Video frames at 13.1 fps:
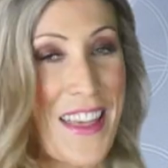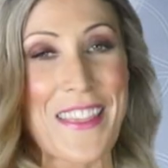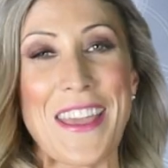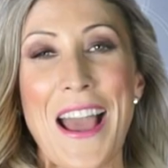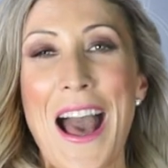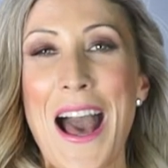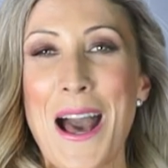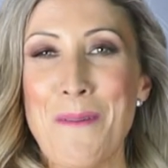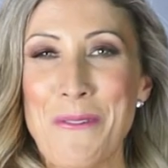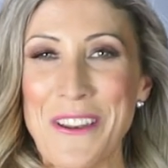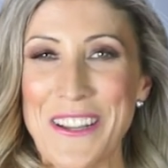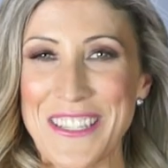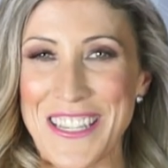The
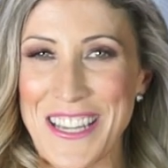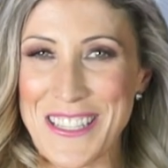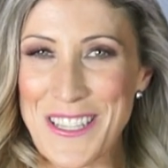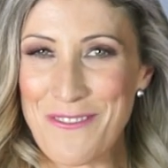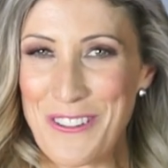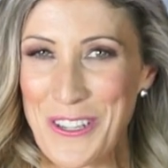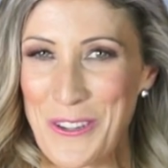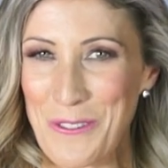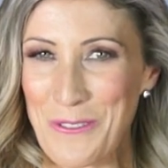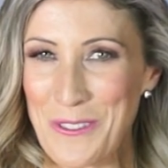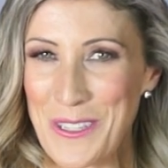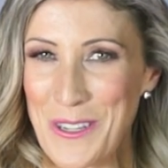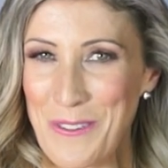Arbonne Intensive
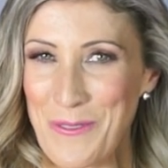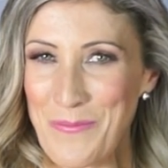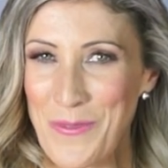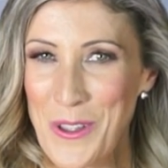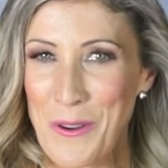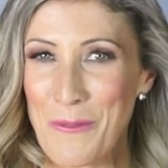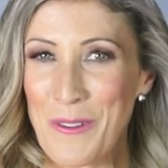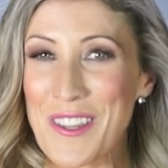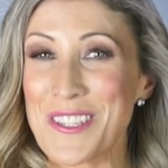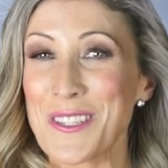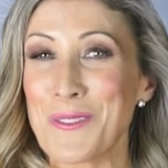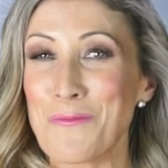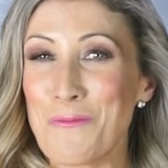Renewal Serum. With
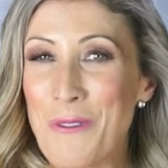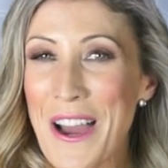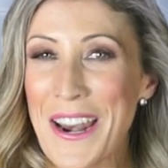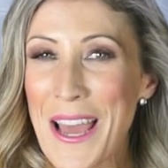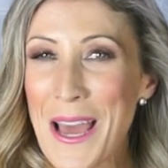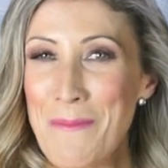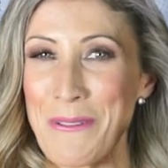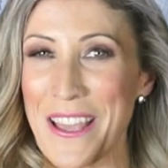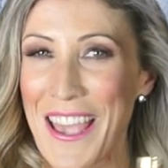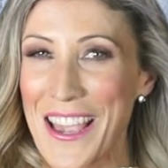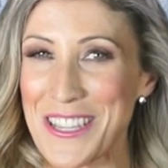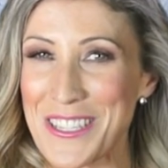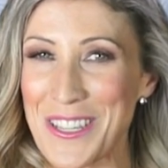just one
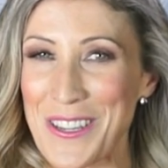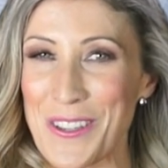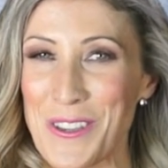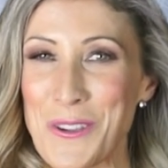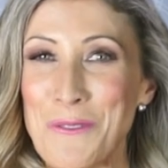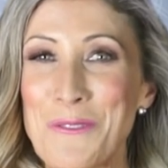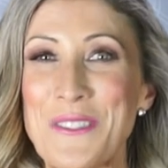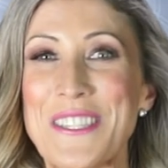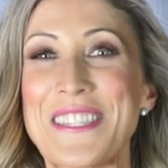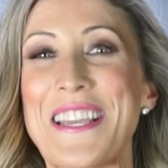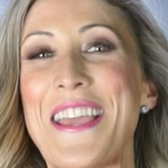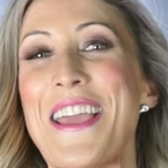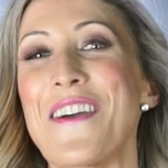application, you will
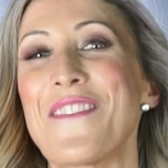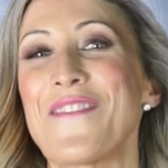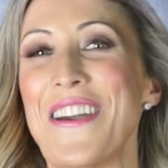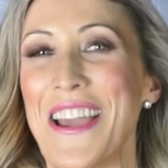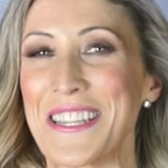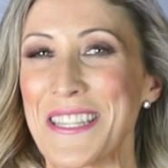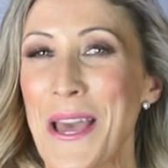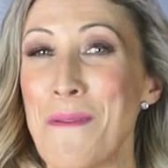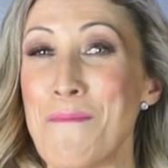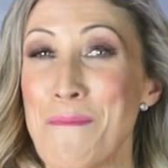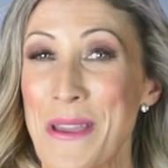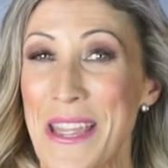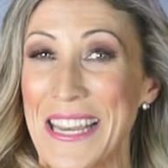see effects
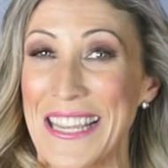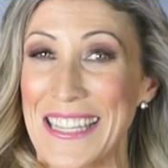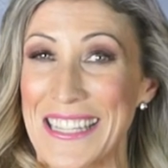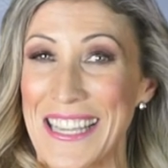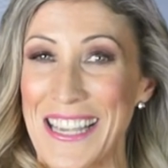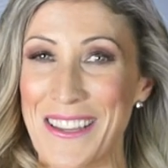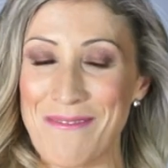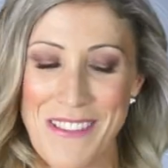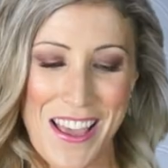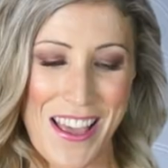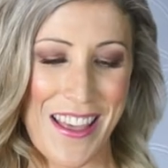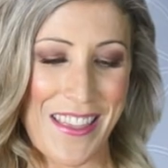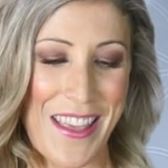immediately.
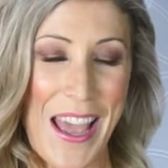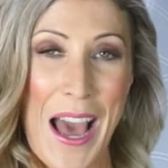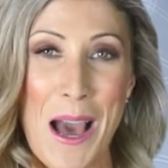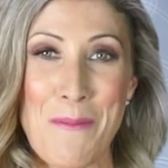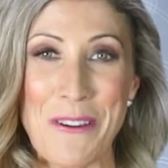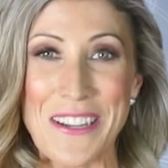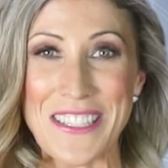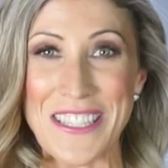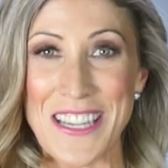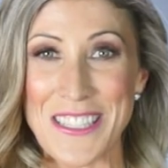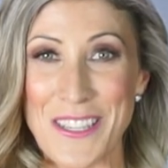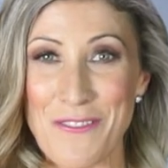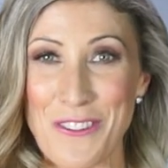The Arbonne
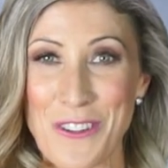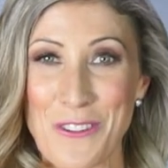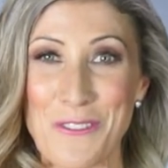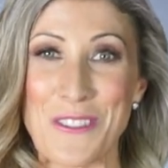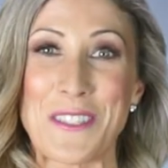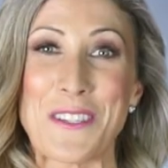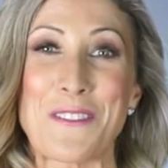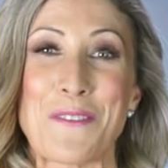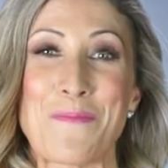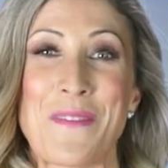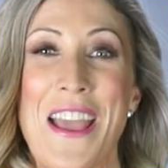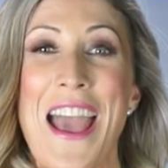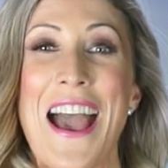Intensive Renewal Serum
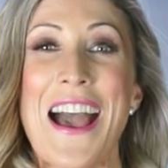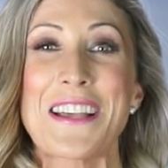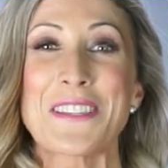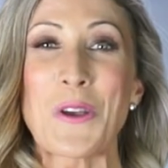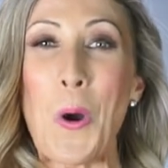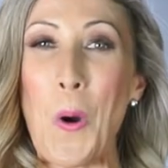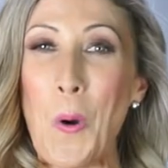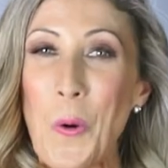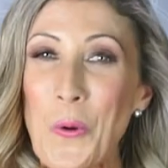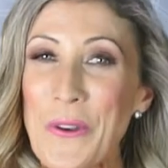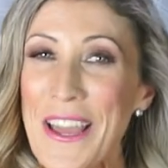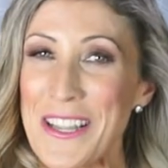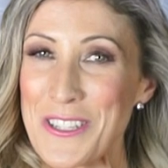has
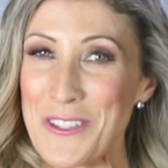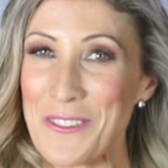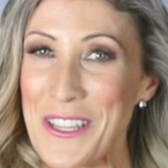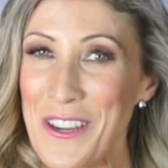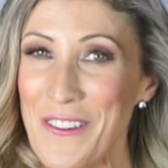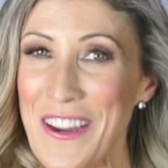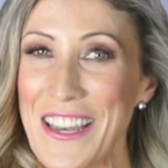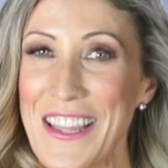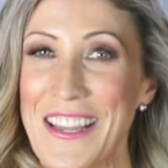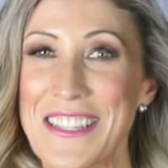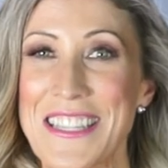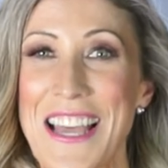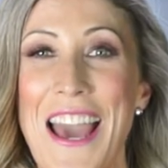all natural
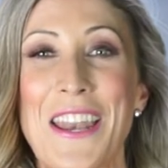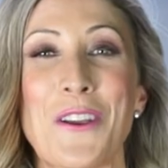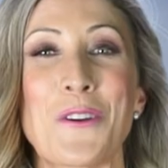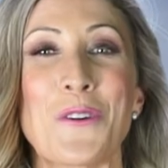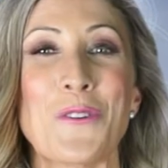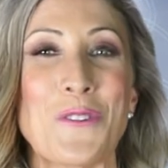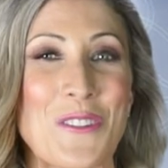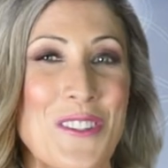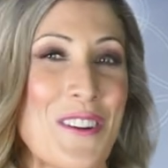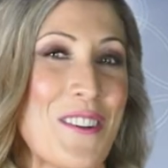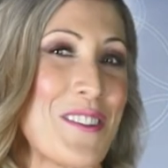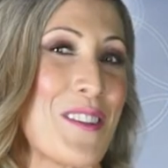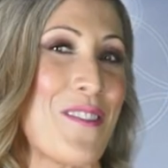ingredients and a good
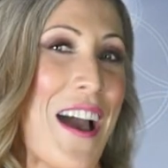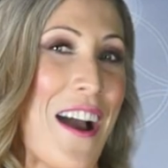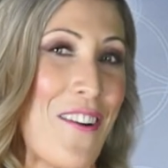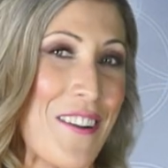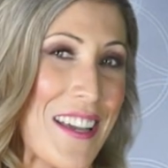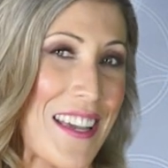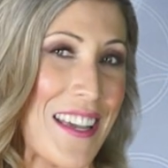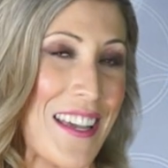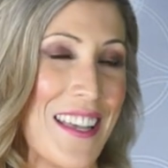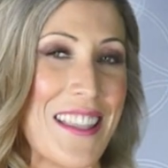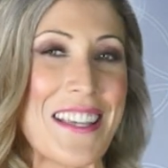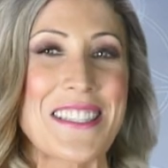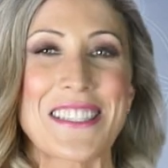dose of algae,
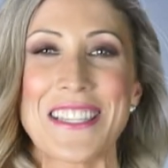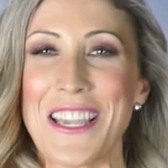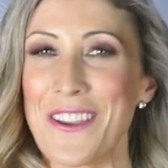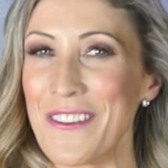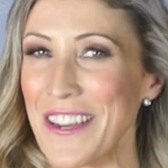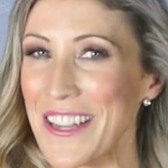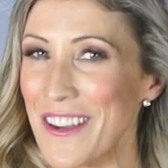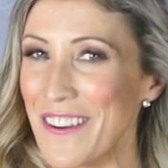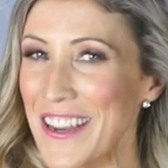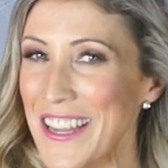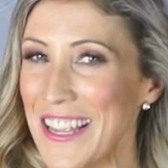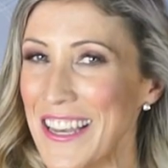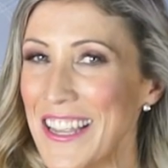the secret
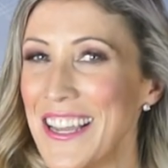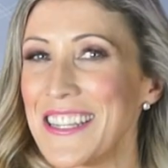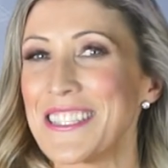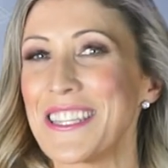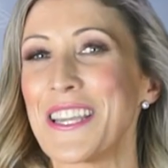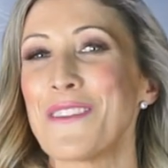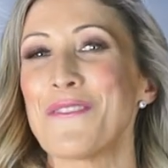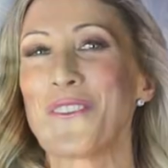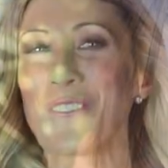ingredient to give